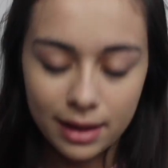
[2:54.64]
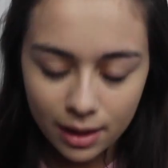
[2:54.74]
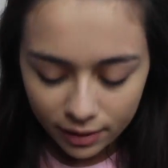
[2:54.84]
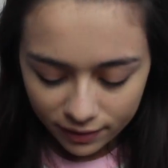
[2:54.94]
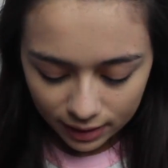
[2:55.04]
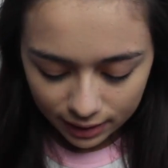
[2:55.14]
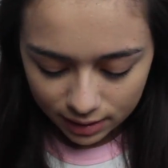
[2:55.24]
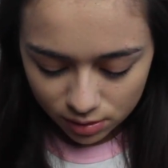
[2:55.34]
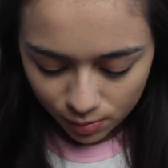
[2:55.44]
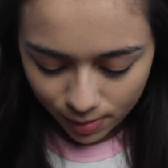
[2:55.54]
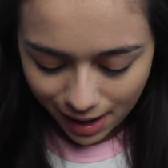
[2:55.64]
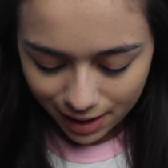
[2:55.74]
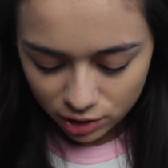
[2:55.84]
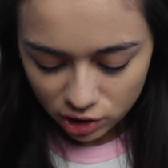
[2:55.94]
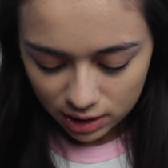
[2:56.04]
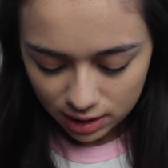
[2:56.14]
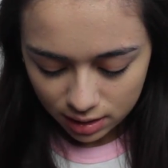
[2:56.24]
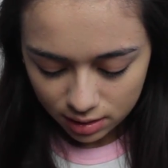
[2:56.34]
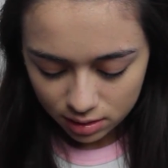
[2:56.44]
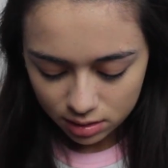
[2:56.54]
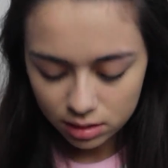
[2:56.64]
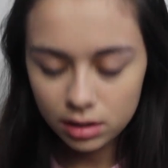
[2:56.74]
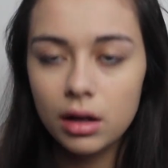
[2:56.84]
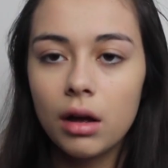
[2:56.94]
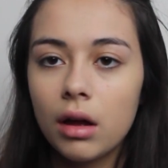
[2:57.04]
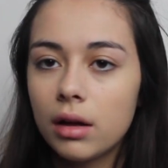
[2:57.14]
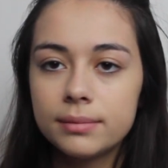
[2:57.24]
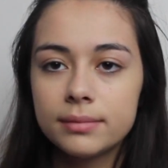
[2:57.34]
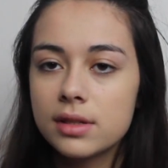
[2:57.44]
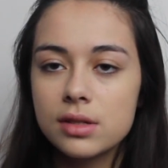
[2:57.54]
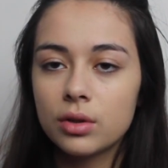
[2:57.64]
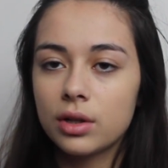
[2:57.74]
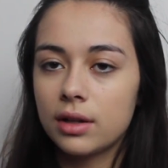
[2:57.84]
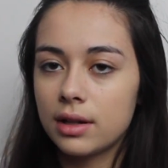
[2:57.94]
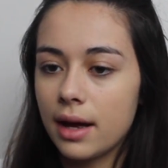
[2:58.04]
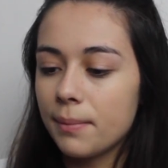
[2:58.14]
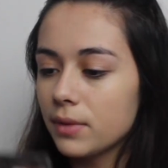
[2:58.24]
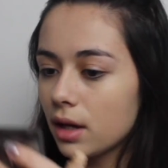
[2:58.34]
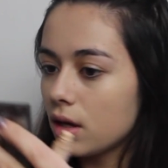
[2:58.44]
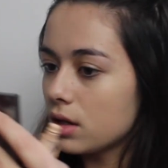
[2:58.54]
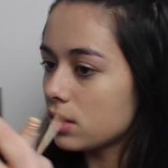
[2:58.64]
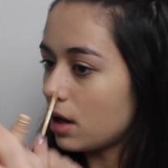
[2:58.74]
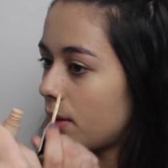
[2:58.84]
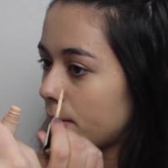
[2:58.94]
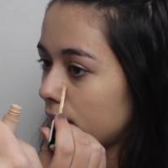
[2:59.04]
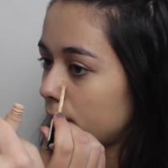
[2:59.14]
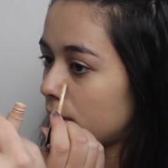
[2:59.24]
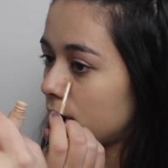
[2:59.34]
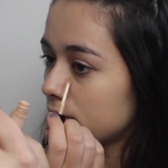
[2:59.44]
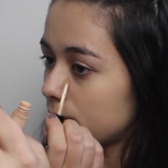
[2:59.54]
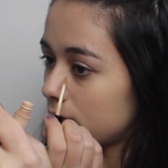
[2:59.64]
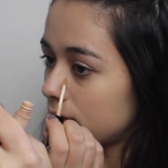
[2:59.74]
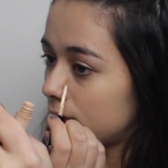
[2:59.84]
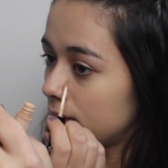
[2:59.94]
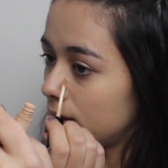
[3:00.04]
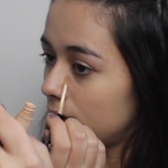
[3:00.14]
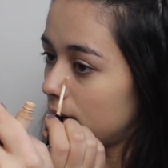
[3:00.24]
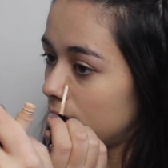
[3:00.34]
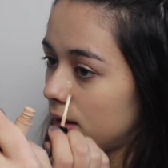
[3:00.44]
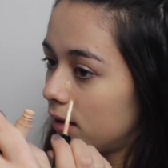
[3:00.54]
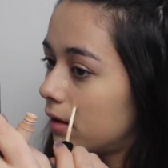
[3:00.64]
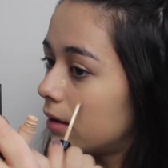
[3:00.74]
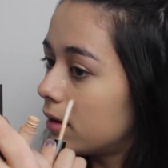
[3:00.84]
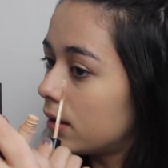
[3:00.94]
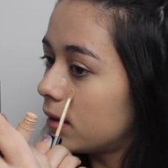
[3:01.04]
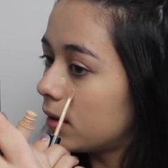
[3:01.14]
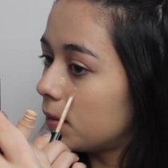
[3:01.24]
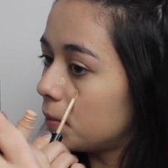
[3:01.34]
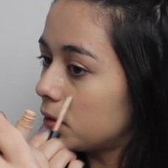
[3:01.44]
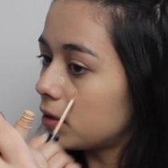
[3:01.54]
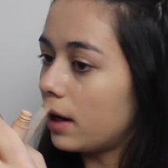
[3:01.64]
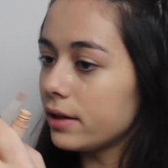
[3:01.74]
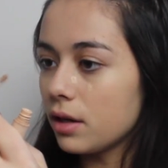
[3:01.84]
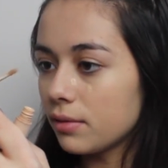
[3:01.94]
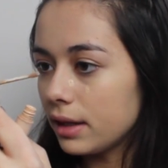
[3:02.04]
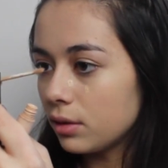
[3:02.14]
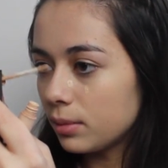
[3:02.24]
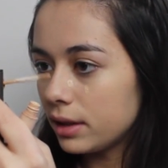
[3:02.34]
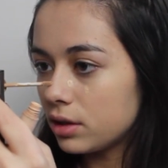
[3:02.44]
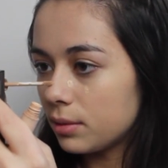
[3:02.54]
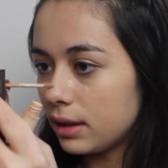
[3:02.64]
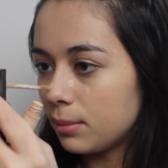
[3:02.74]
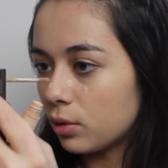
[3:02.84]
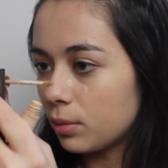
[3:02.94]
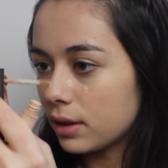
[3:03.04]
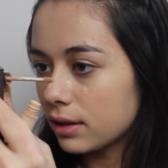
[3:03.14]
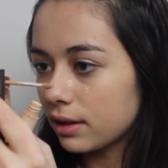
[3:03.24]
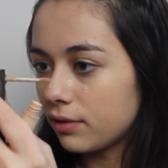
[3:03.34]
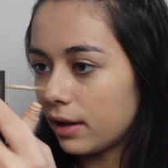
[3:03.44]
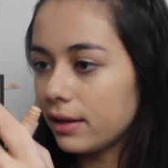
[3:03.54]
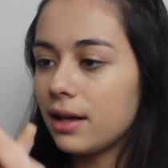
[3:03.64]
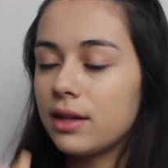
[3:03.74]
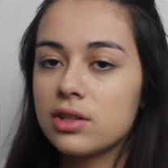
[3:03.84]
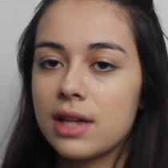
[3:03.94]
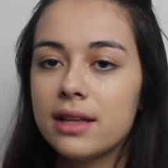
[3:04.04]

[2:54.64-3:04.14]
Now I feel like it's all patchy. It's not a good day. So I'm going to put on some concealer, which I don't really normally do anymore because I find that it just